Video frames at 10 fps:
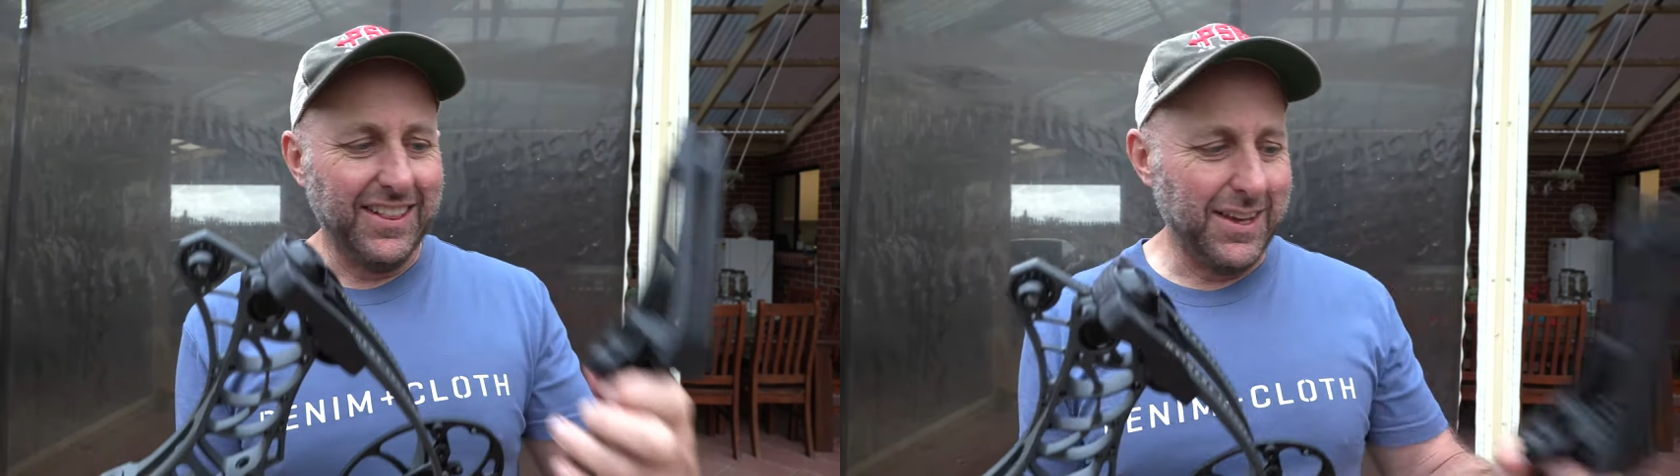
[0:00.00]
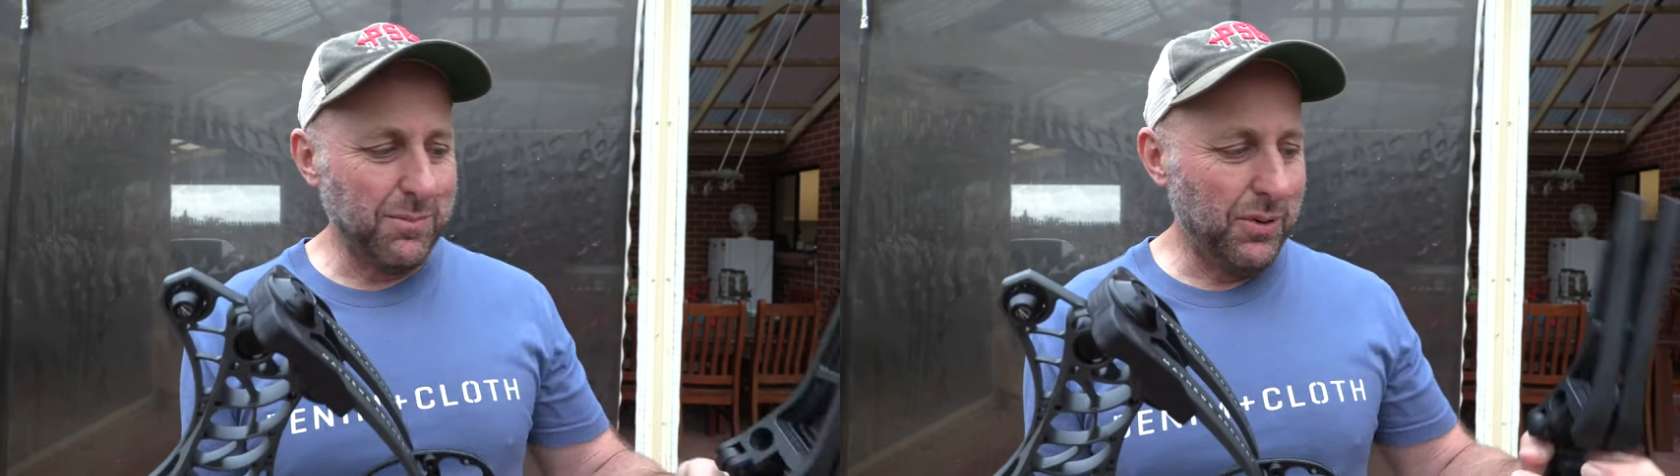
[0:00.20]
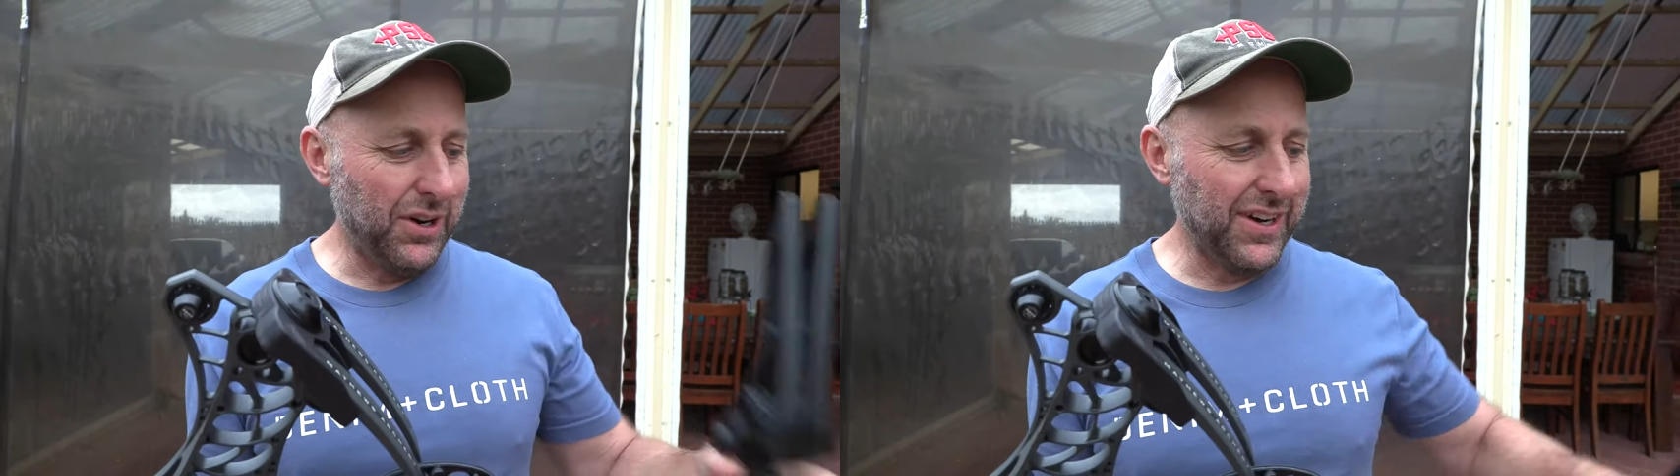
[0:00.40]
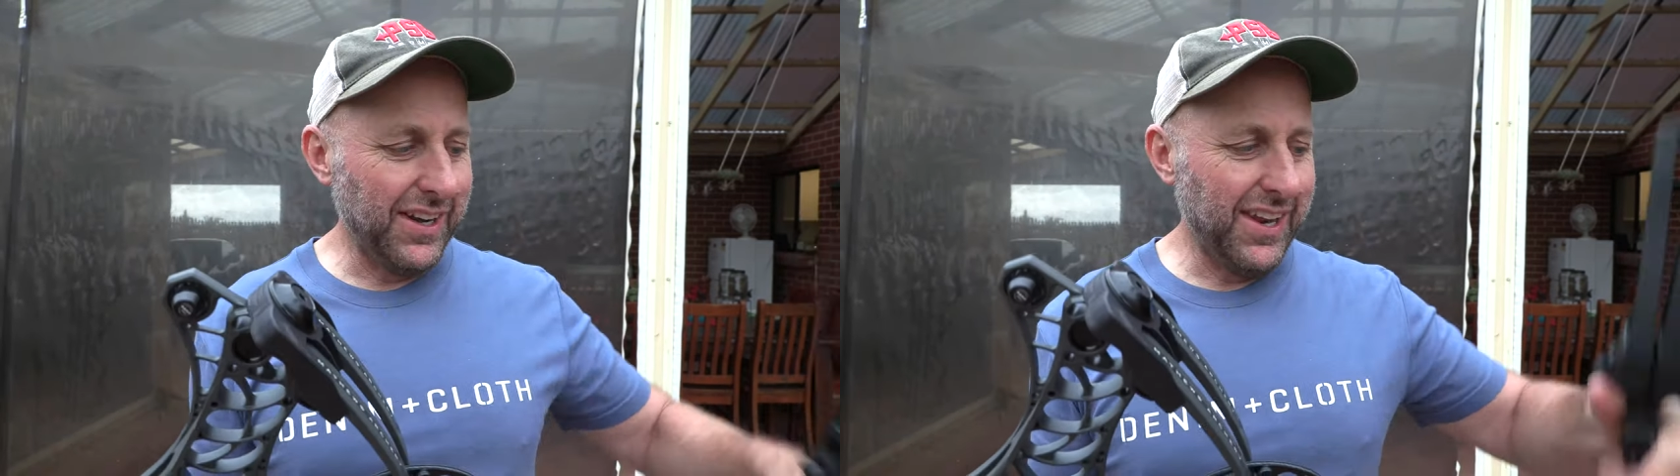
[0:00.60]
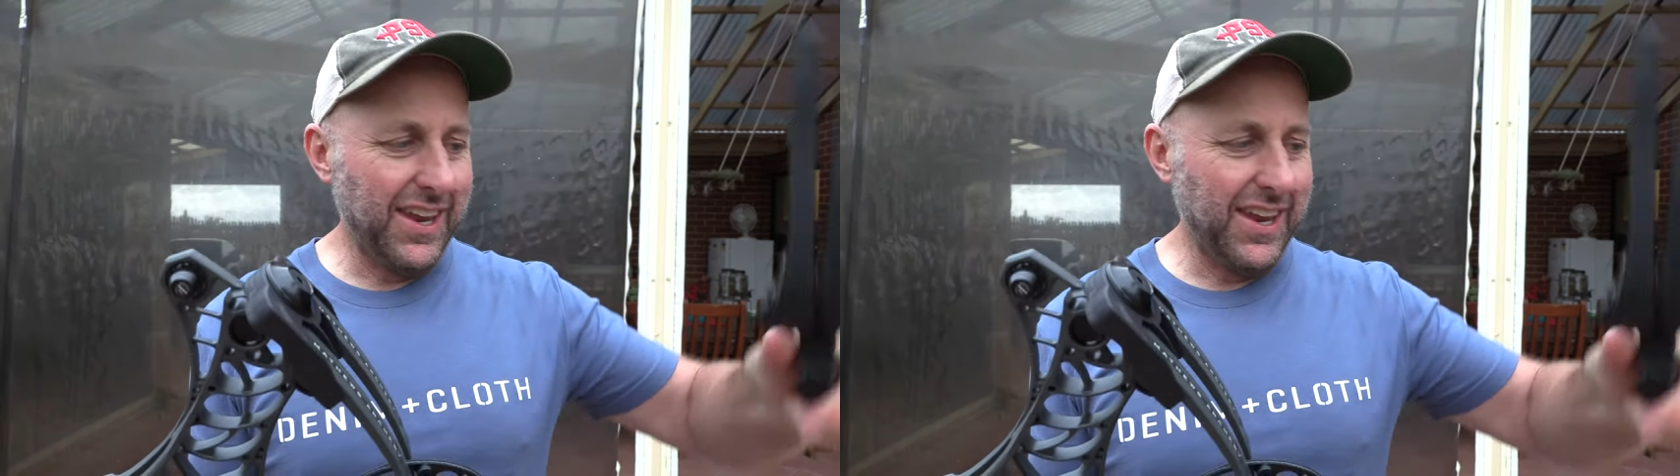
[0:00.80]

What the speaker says: the limb pocket